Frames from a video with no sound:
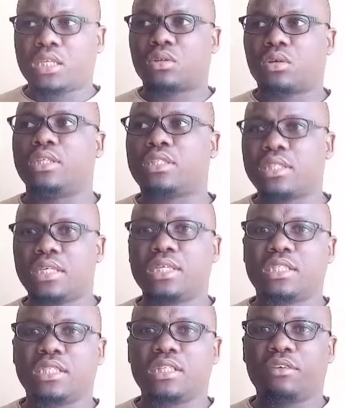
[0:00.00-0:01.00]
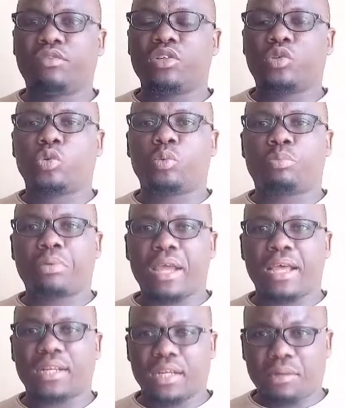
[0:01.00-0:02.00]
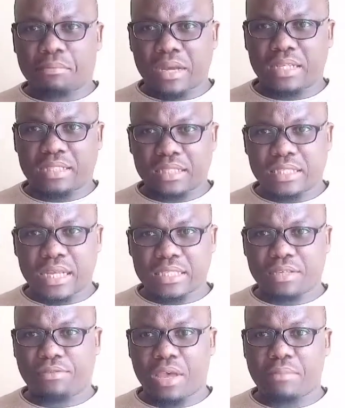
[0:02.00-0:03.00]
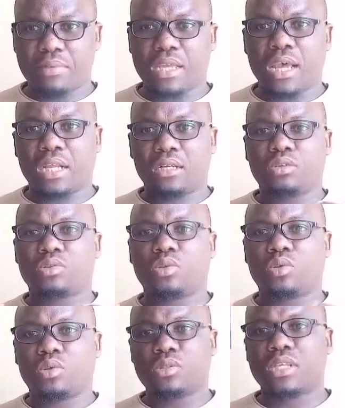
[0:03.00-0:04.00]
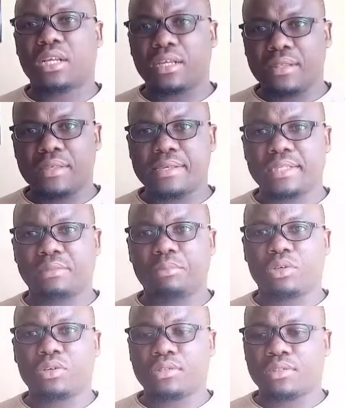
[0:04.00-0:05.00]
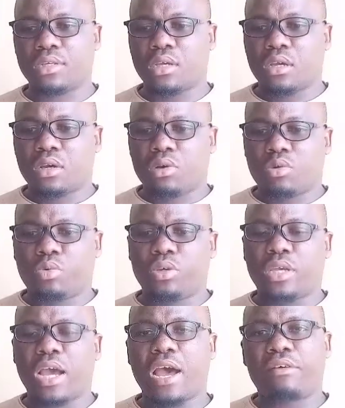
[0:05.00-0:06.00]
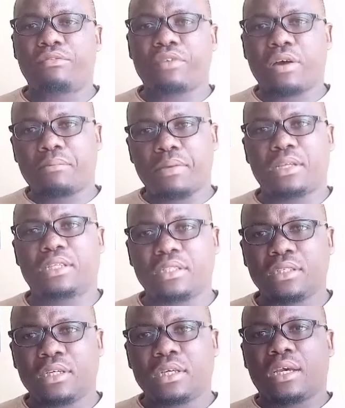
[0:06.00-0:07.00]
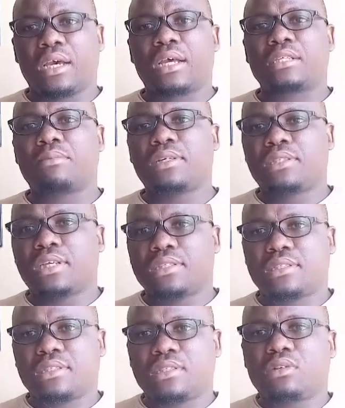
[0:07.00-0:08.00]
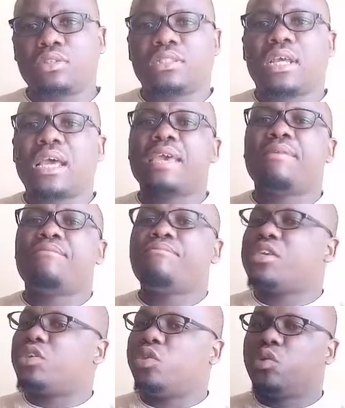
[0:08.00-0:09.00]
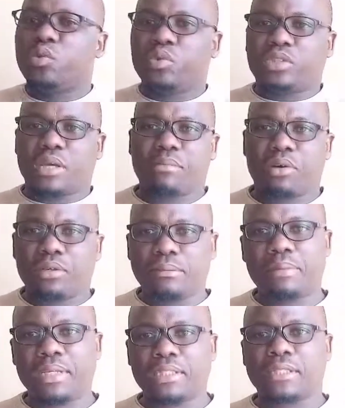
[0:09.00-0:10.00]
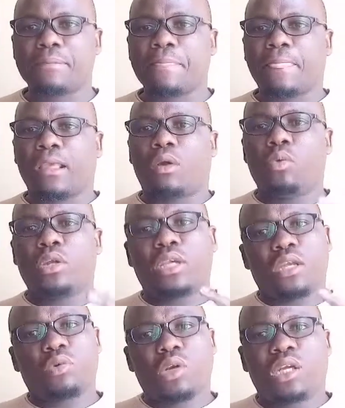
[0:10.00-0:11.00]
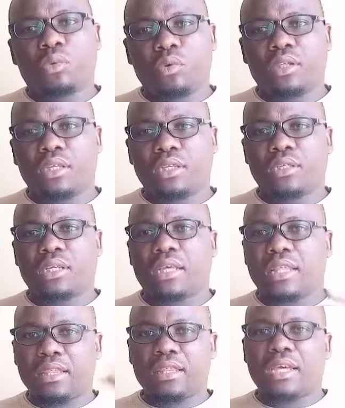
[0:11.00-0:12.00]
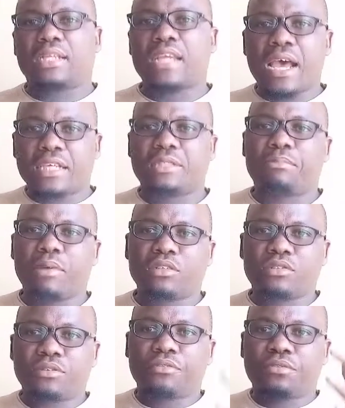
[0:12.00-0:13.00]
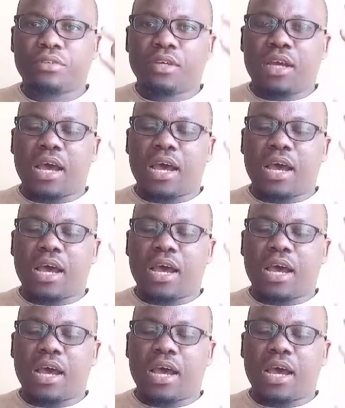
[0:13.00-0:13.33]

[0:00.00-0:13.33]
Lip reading: So it's easy even to plan and budget as a family and also do certain things because we have our money, as much as it's not a huge amount, but we can work within that aspect of